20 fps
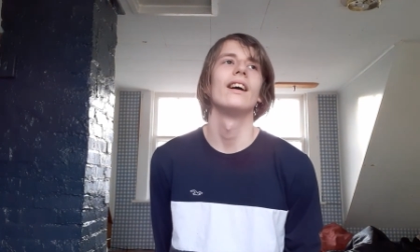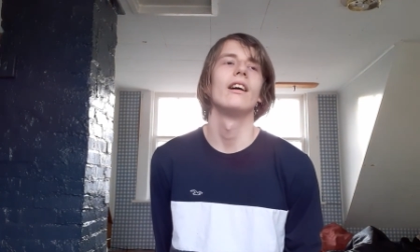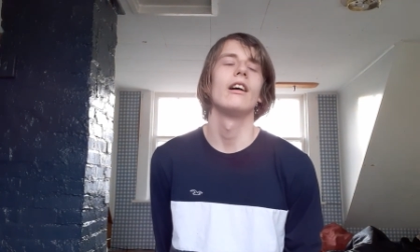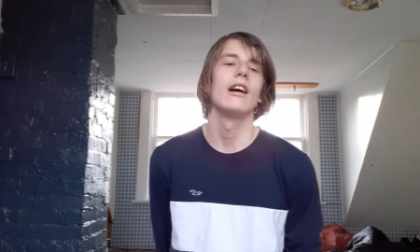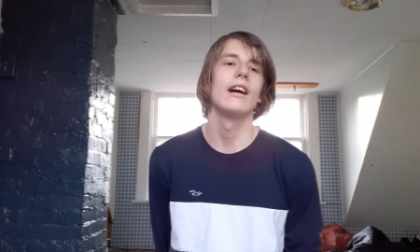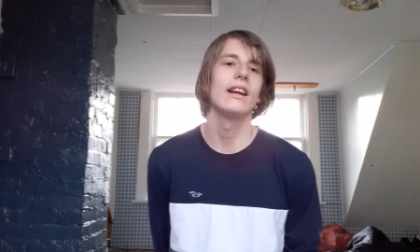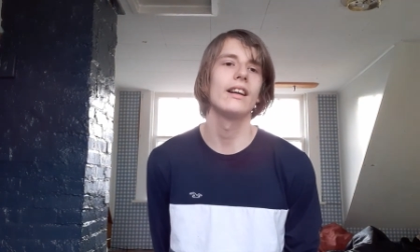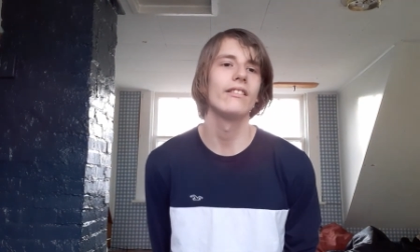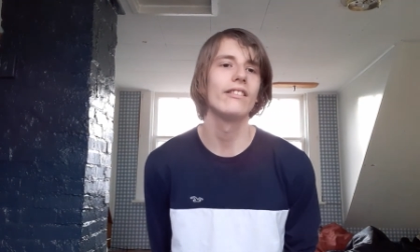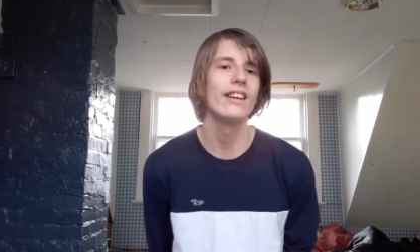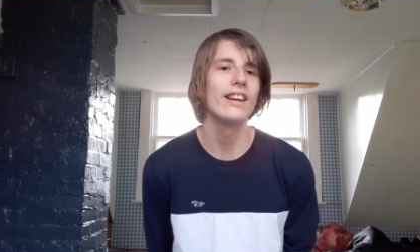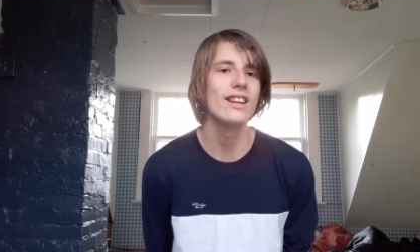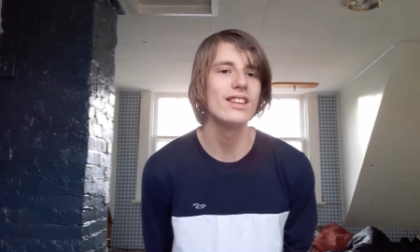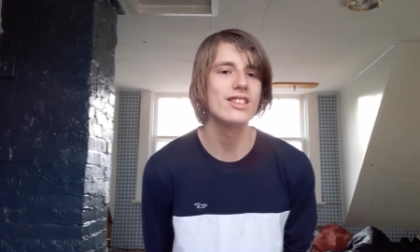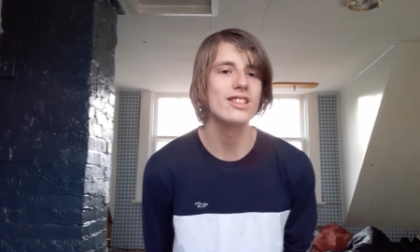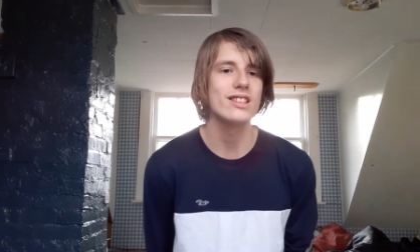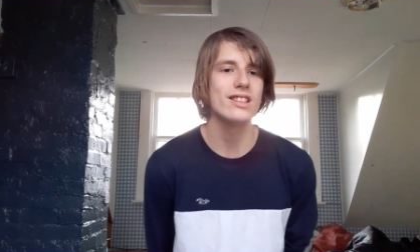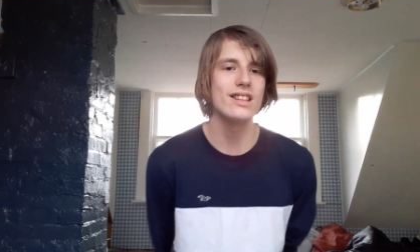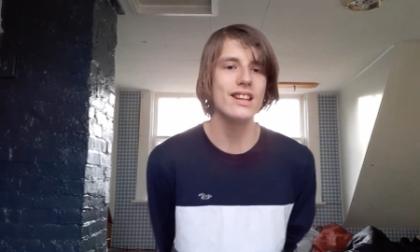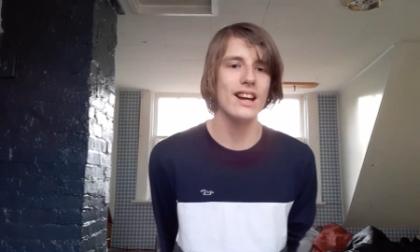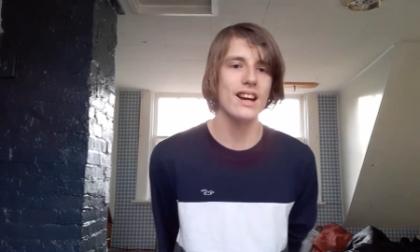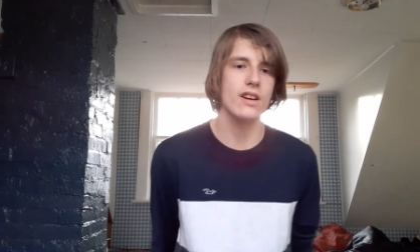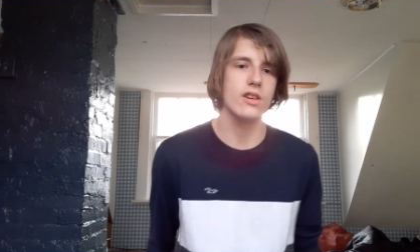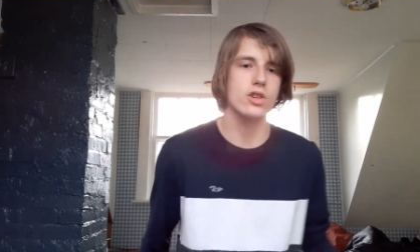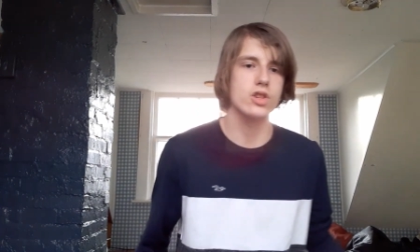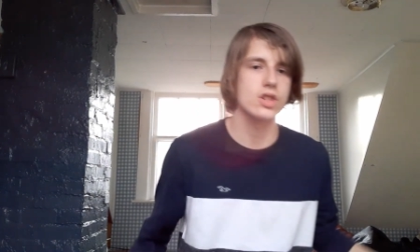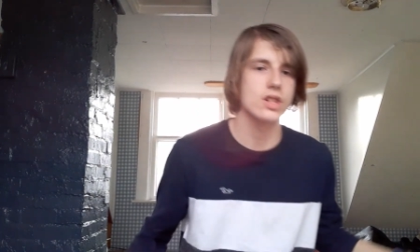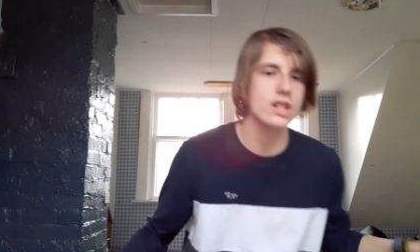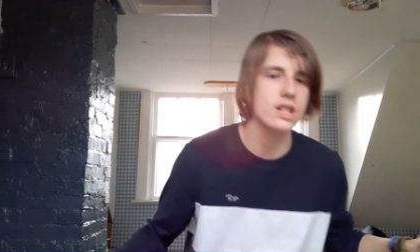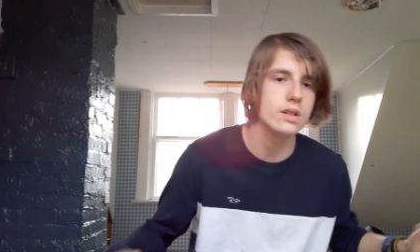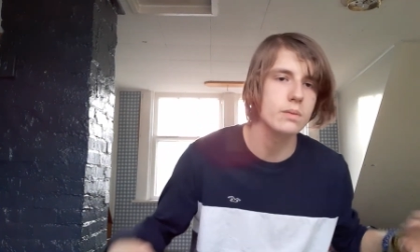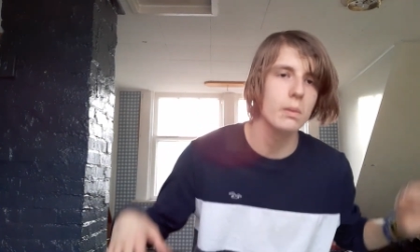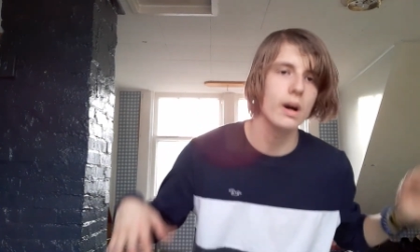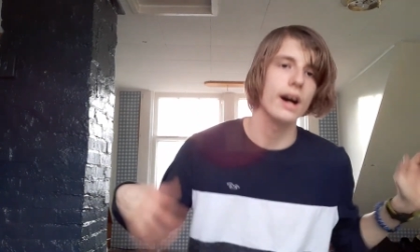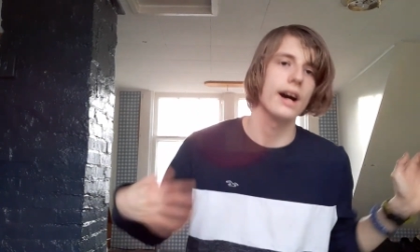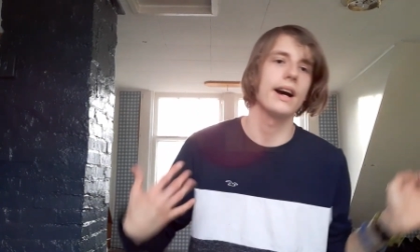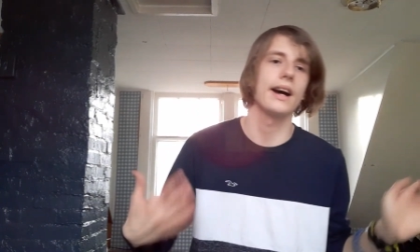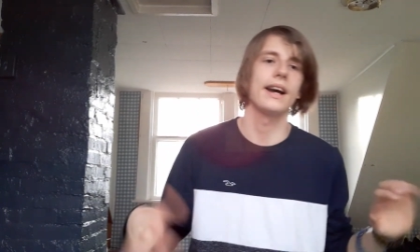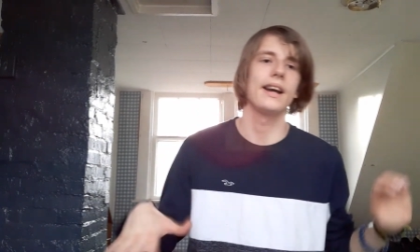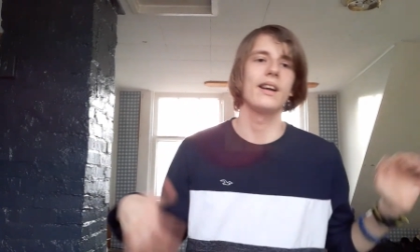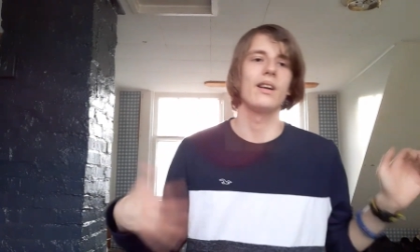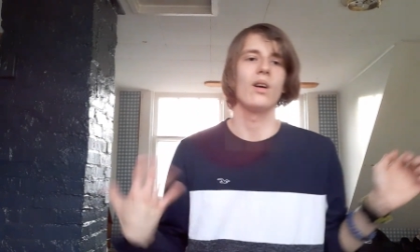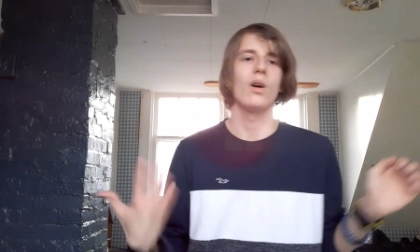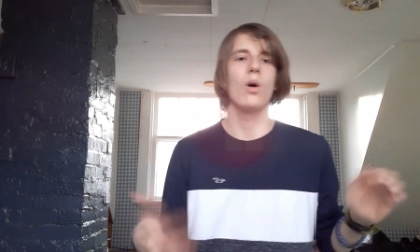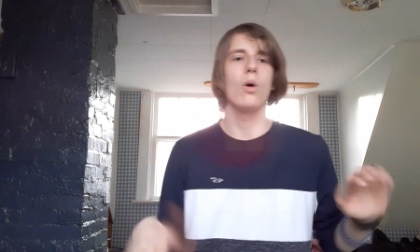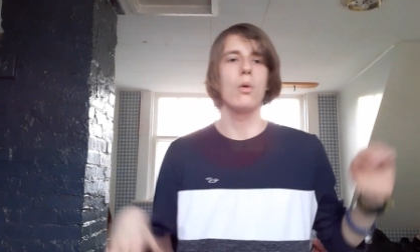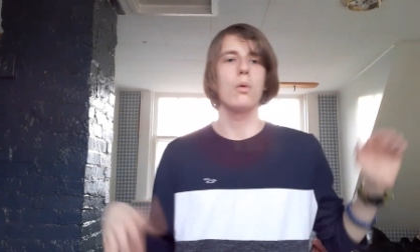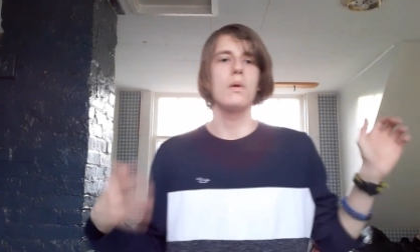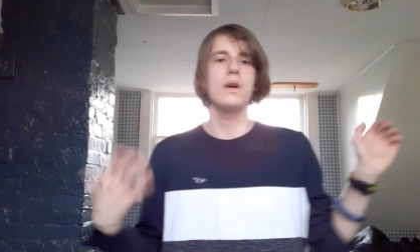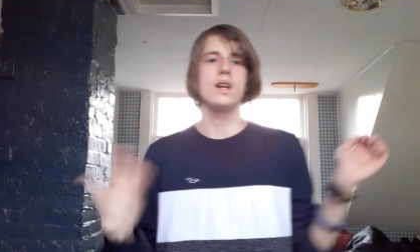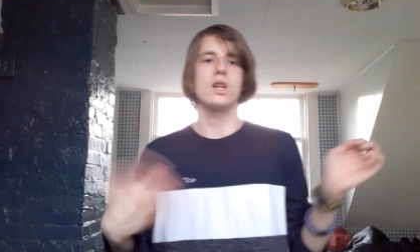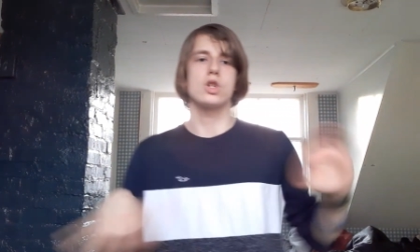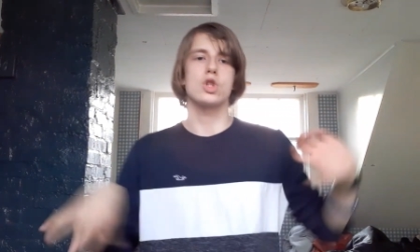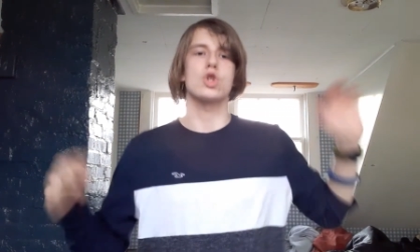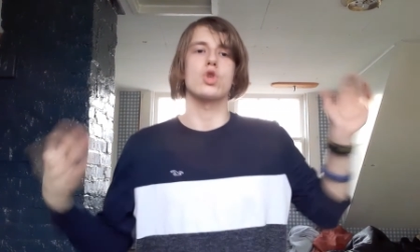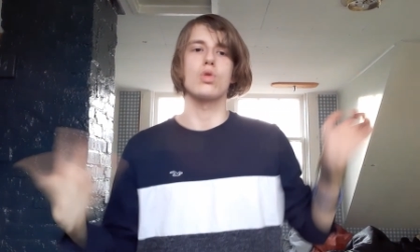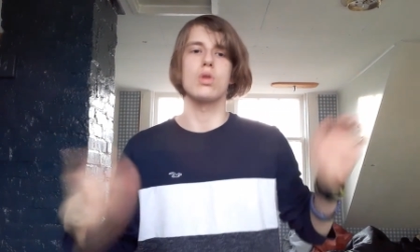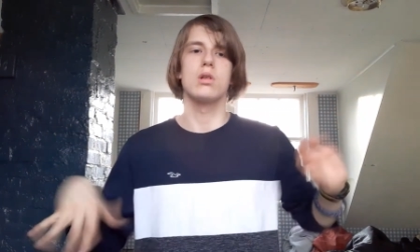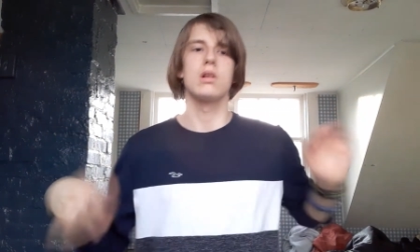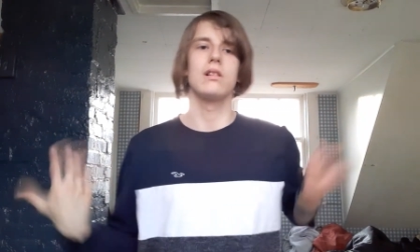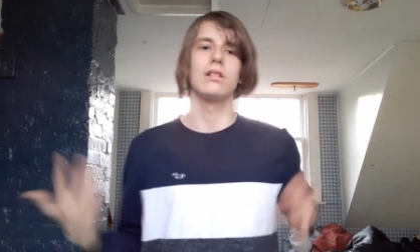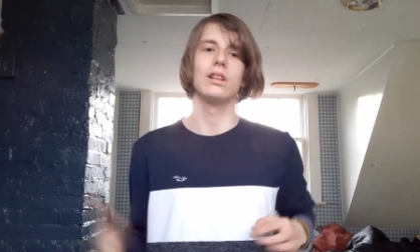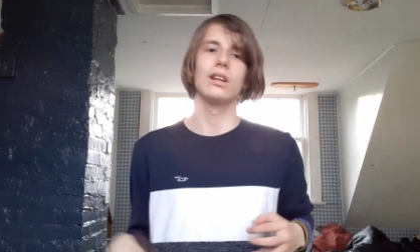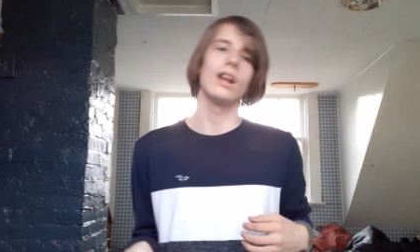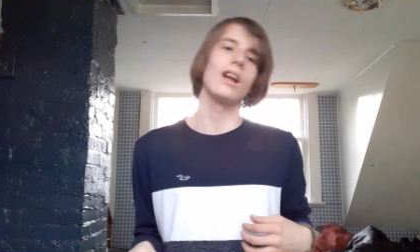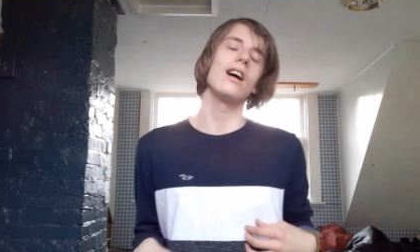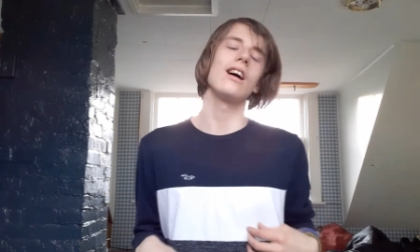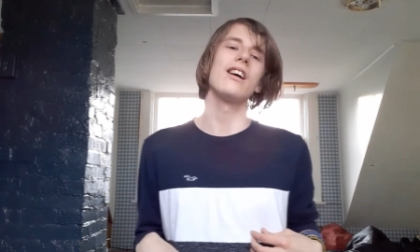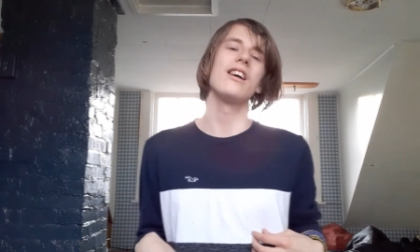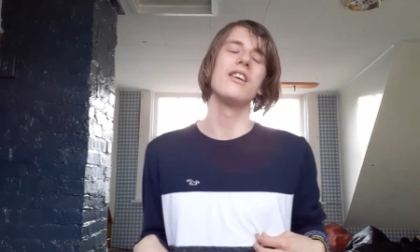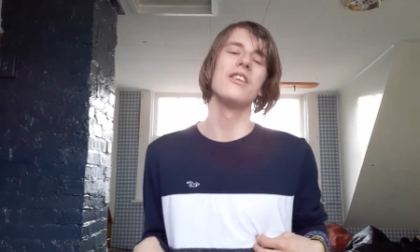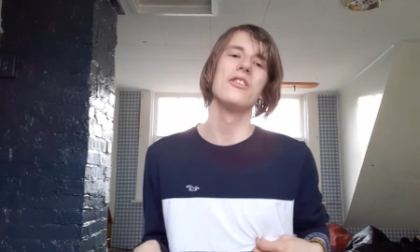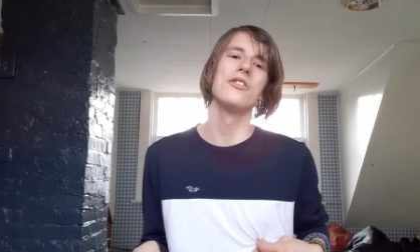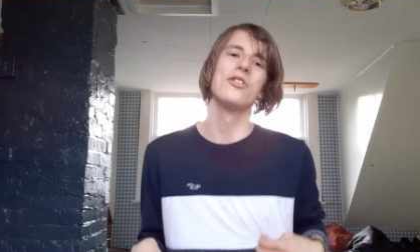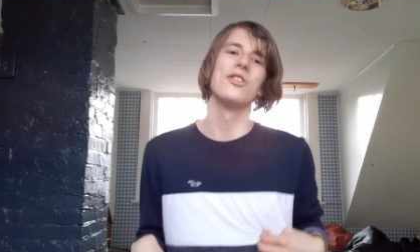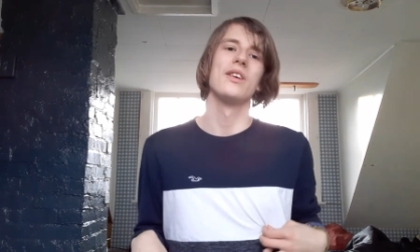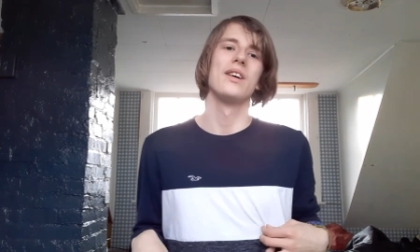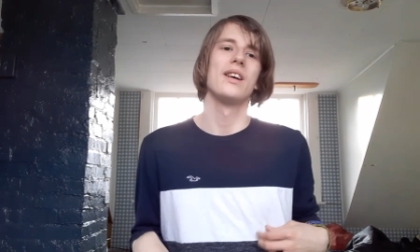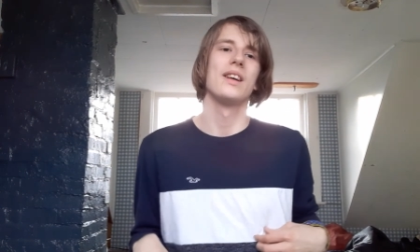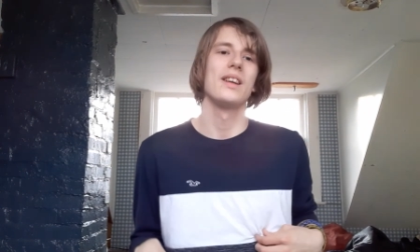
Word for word: Anyways, yeah, she's my only true love,